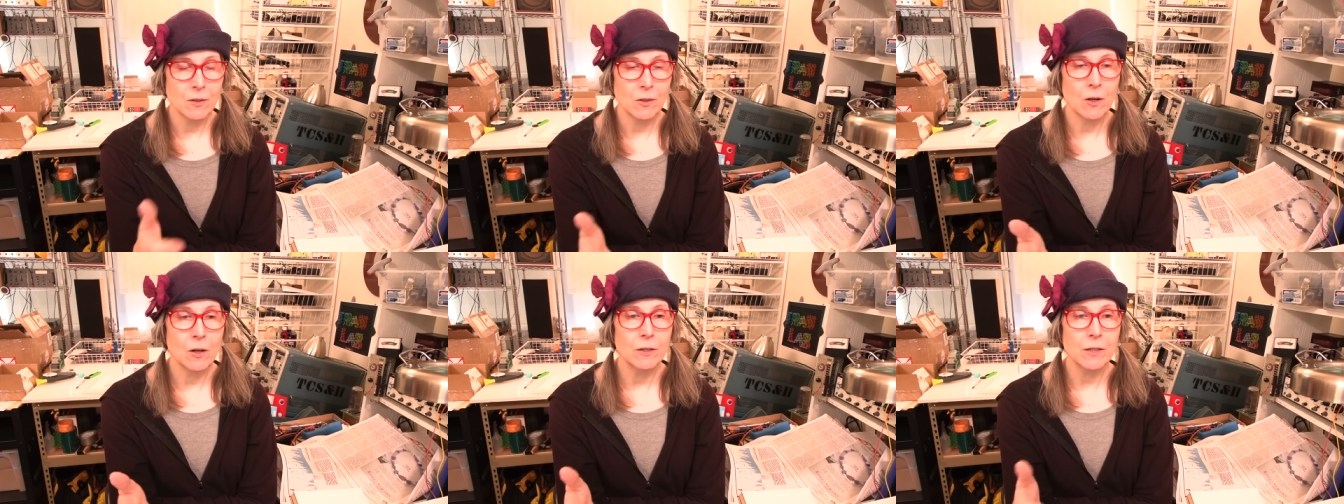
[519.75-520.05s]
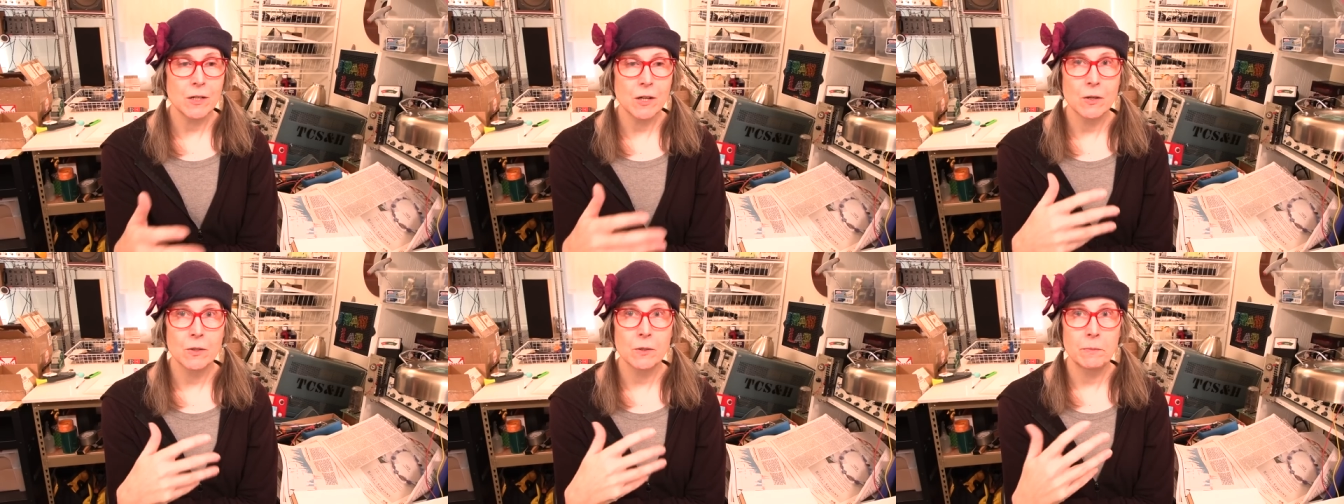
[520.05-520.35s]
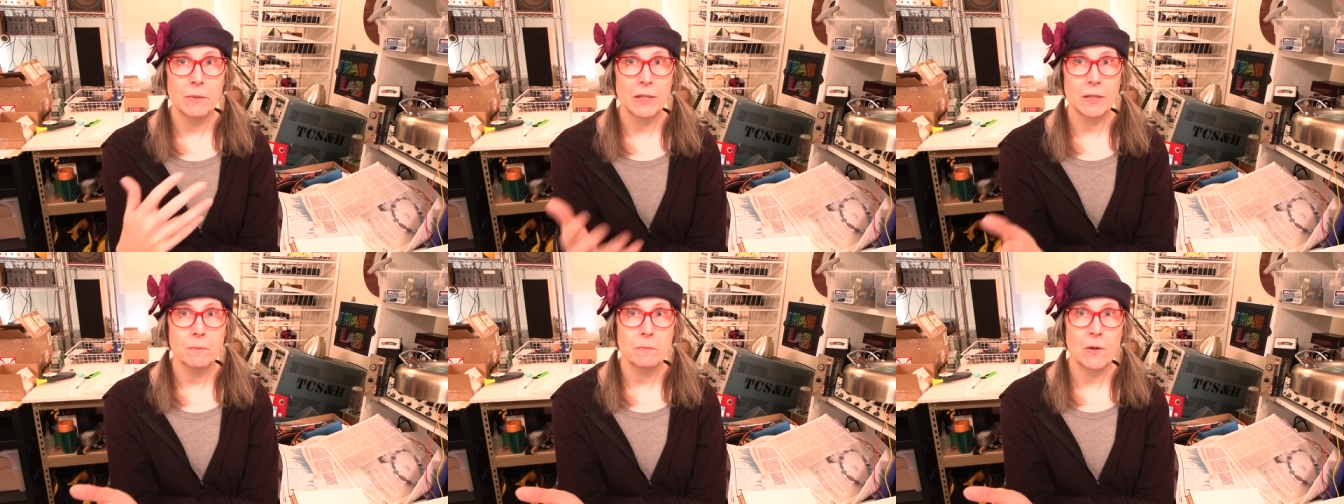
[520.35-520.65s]
the long term to
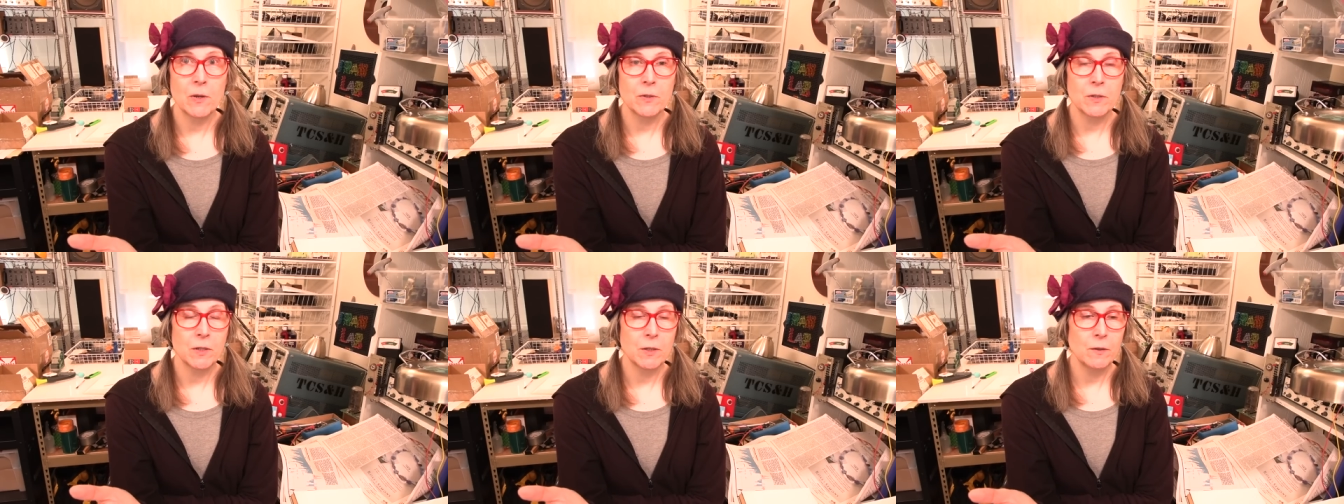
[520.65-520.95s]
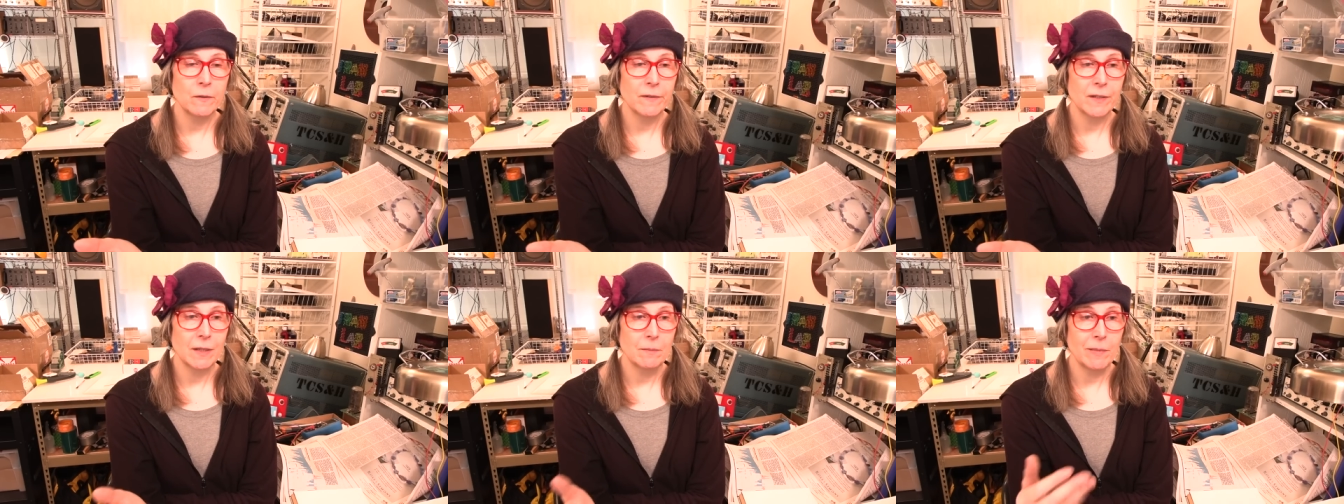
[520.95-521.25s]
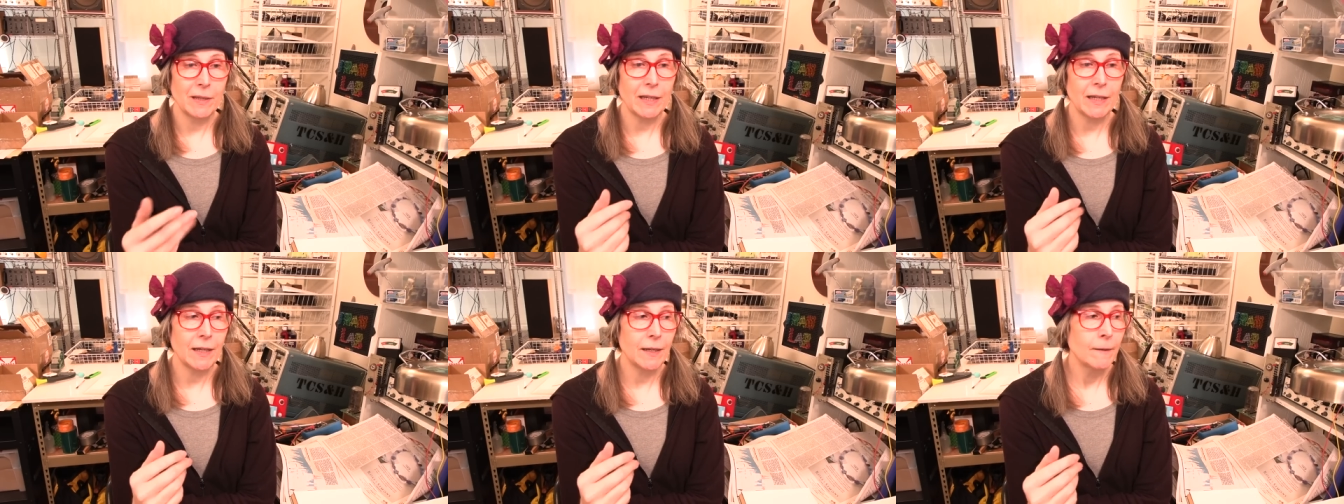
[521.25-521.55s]
be exposed to
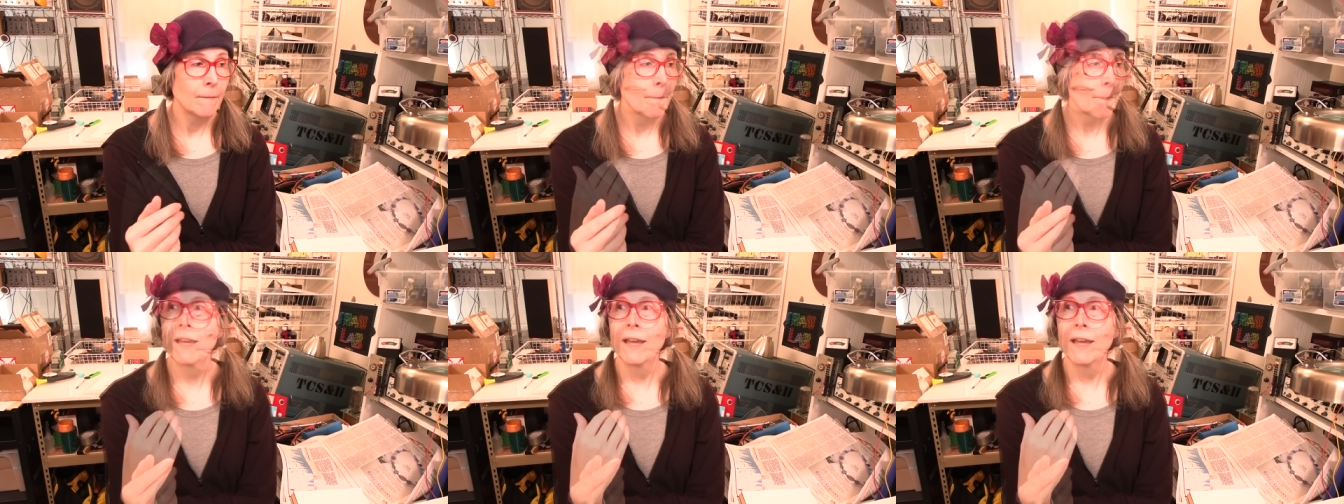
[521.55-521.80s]
UVB.